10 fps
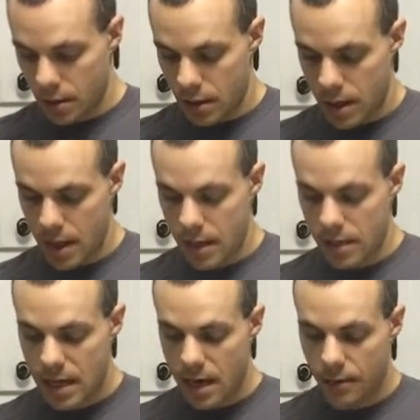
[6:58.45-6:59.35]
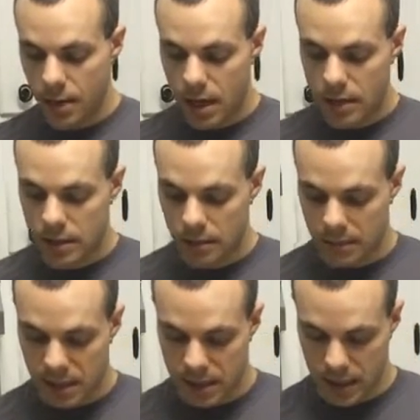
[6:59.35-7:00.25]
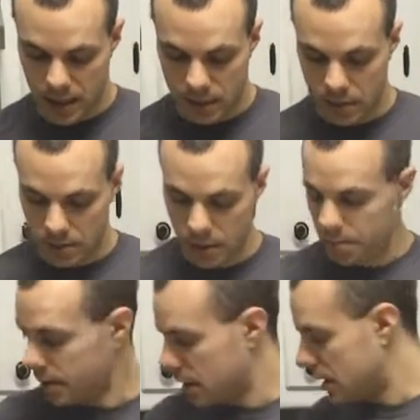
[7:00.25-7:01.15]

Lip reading: And now we're on to the mixing. So I'm going to put these